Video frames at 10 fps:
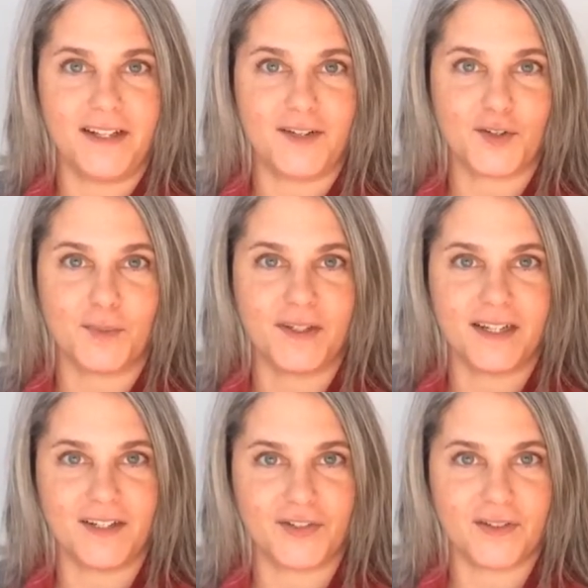the
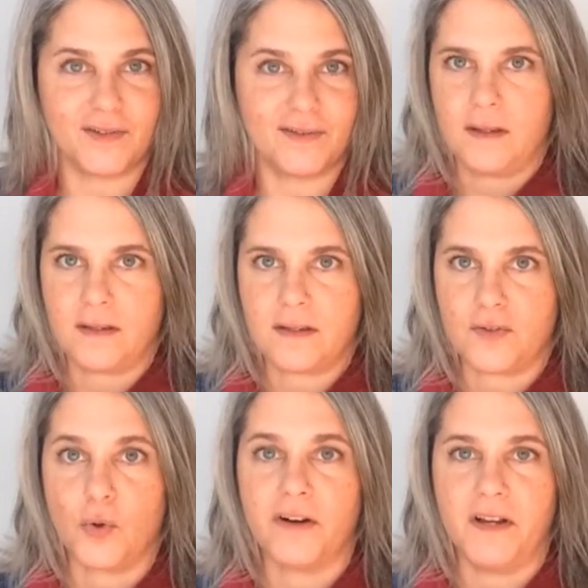interpretation. The
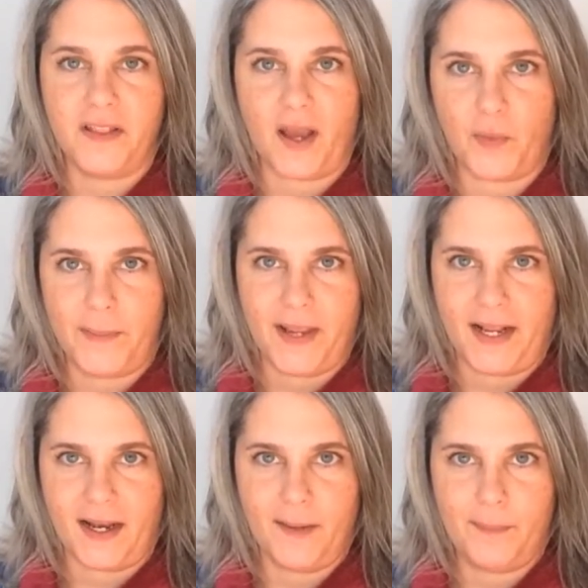story that we
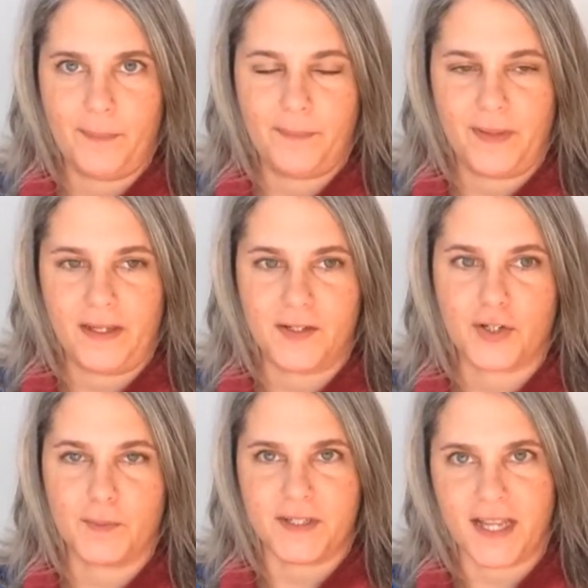make up, the
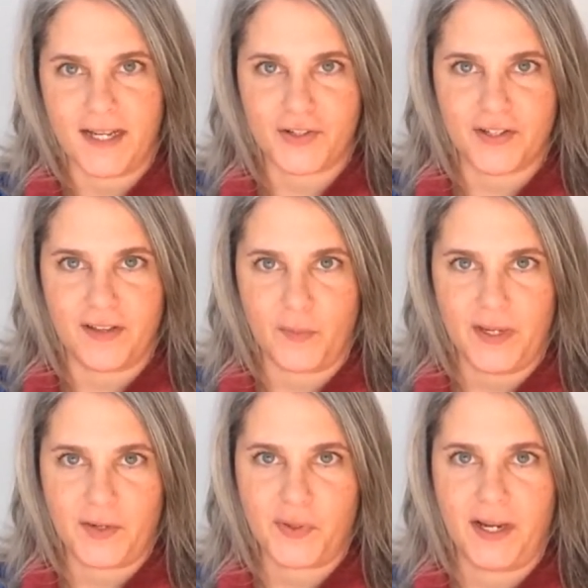interpretation that we
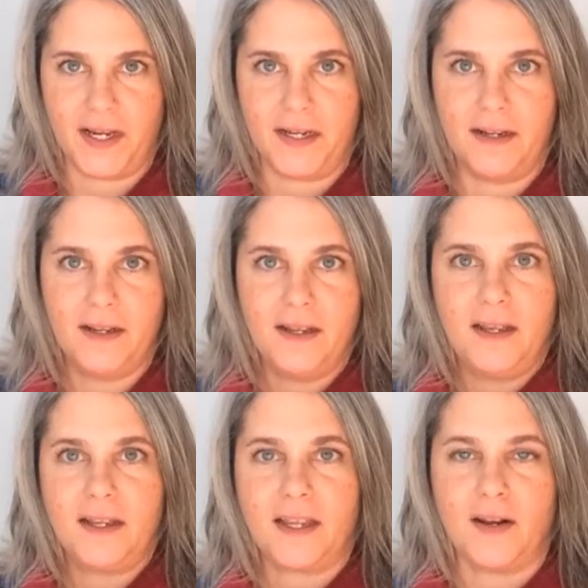create,
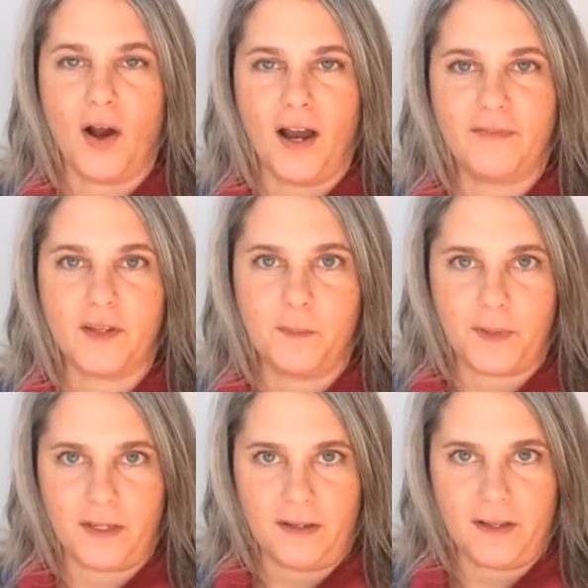can often
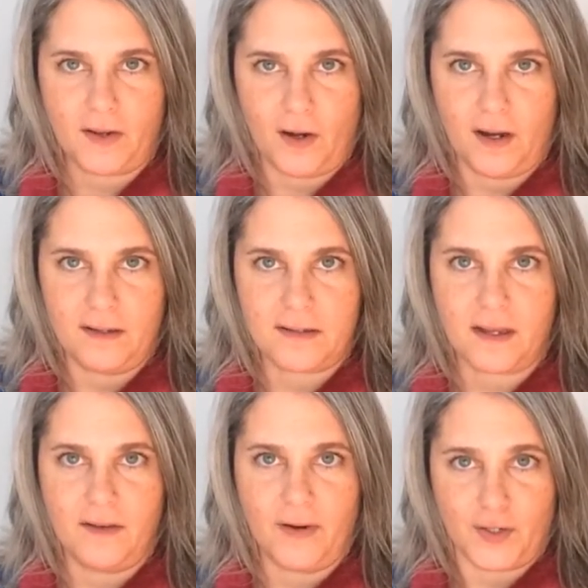be the cause
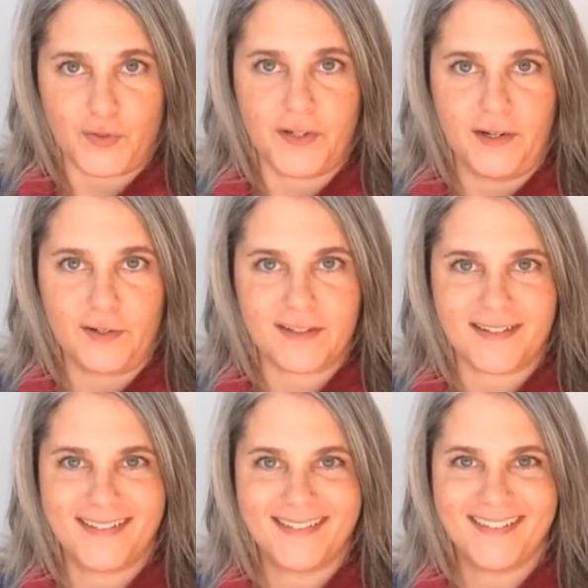of our
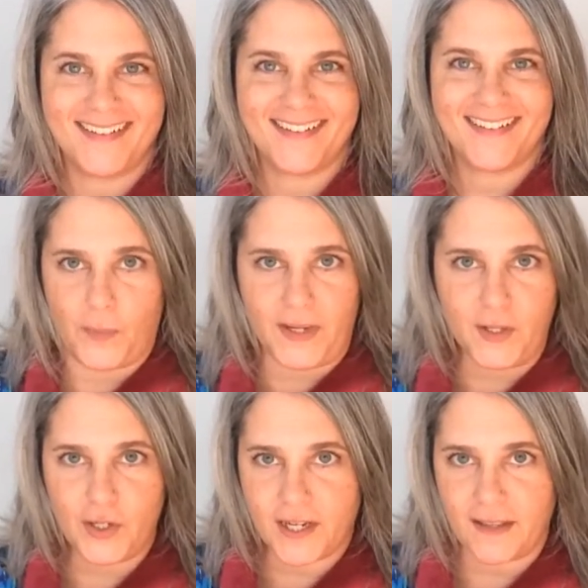triggers. When we
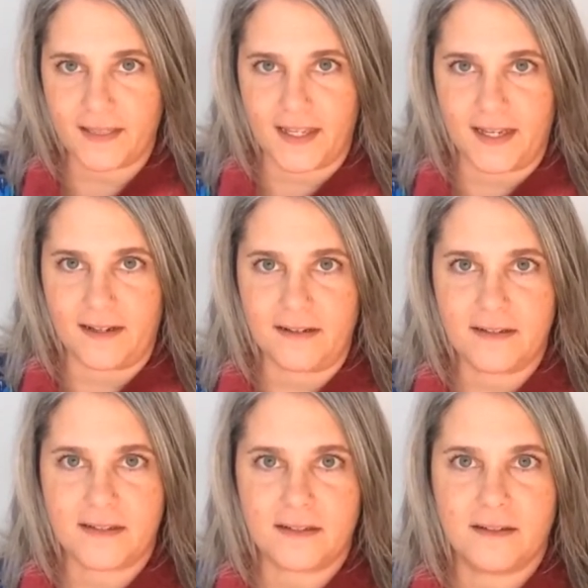look at
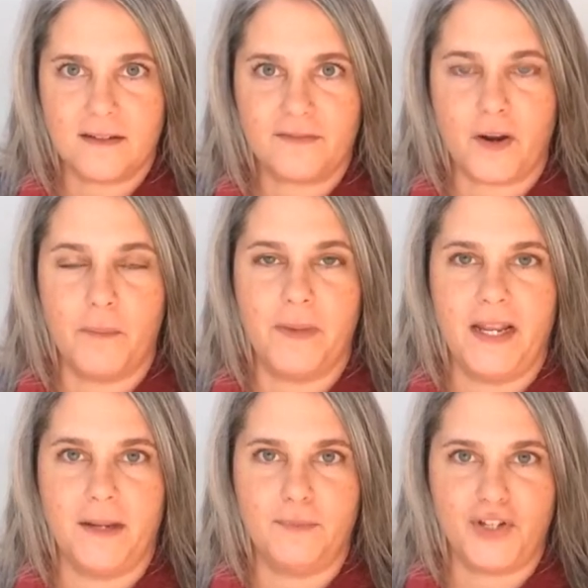things from
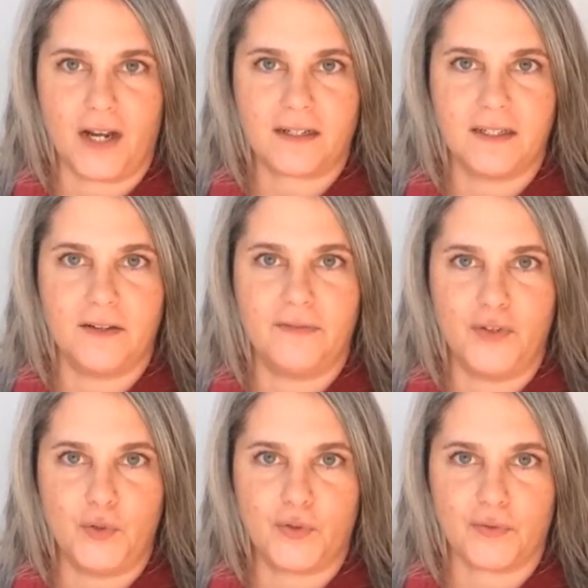an objective,
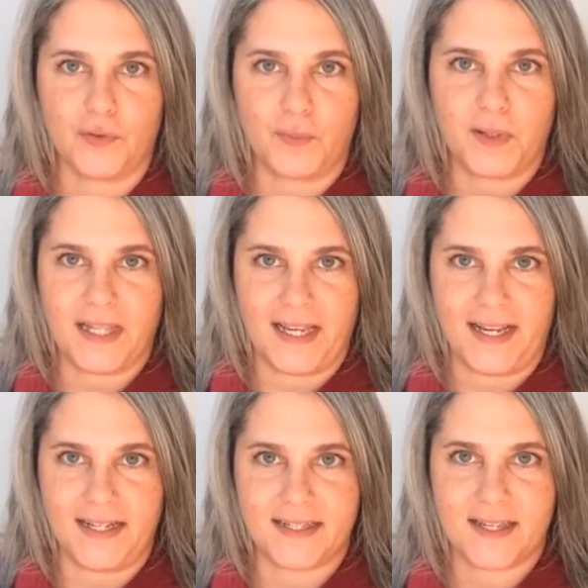neutral
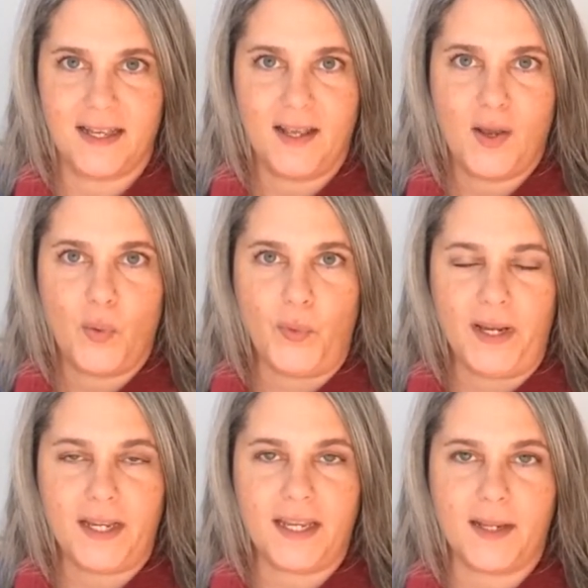place,
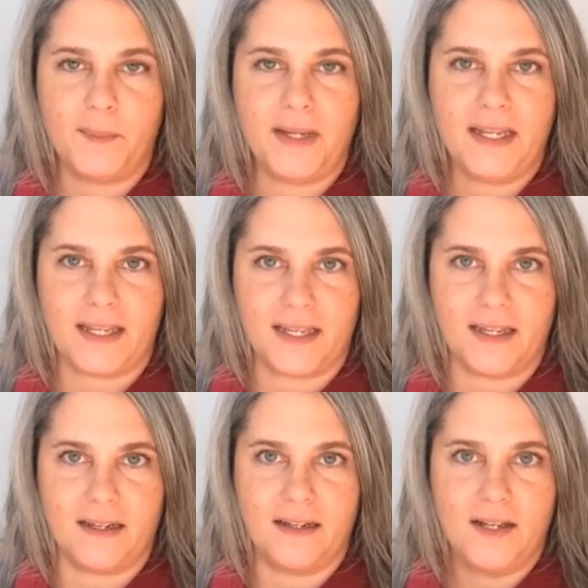we can
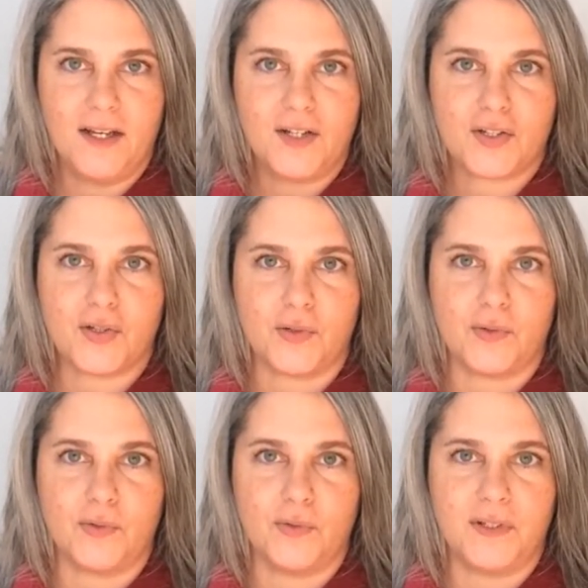begin
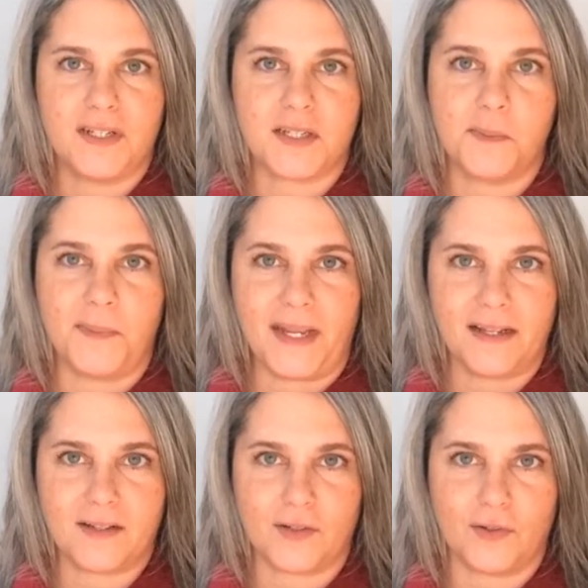to
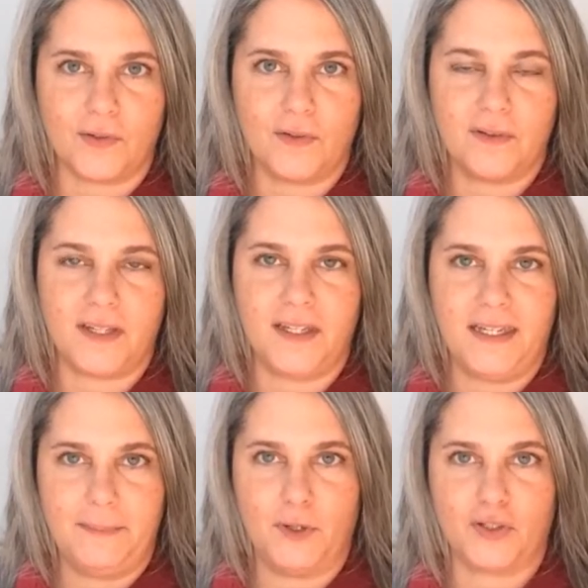dismantle
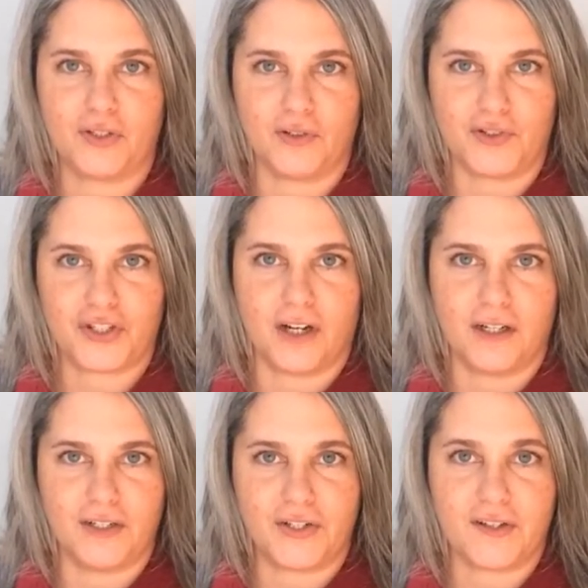the emotional
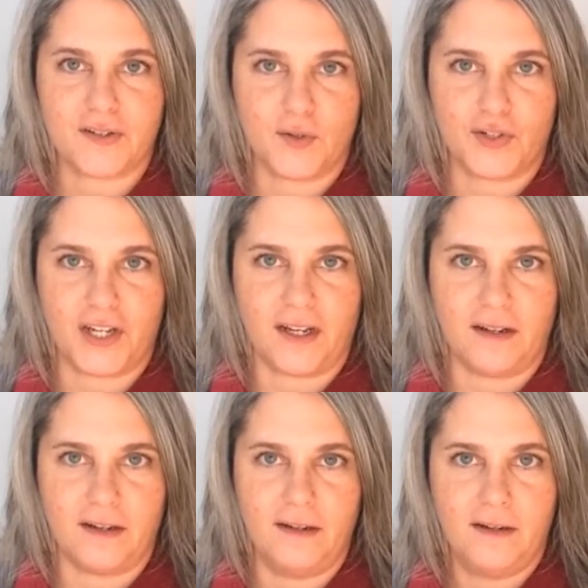charge
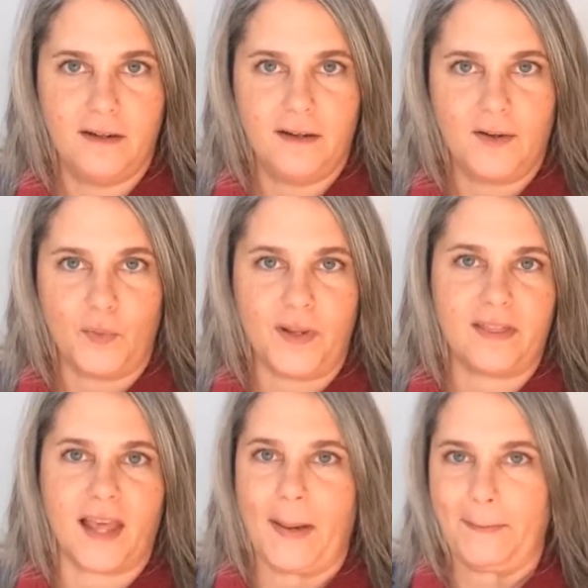associated
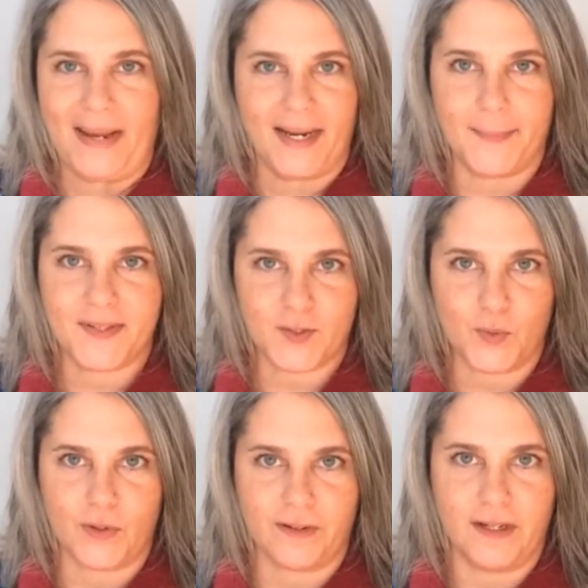with that made-up
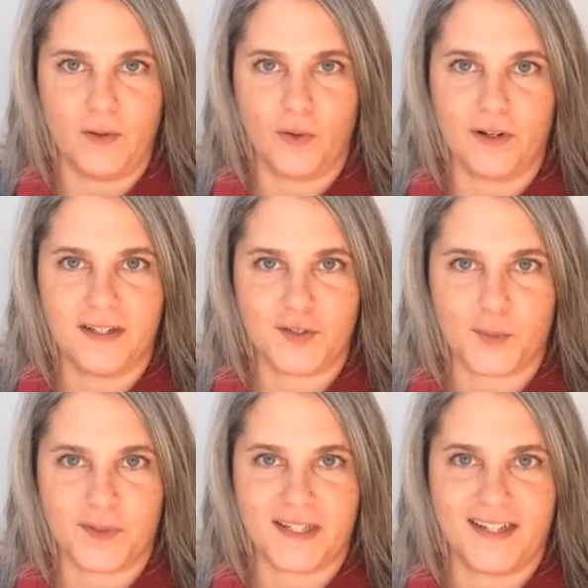story or
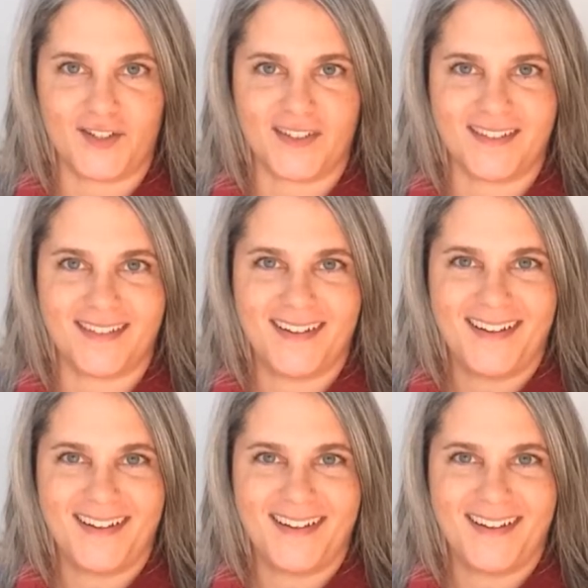interpretation.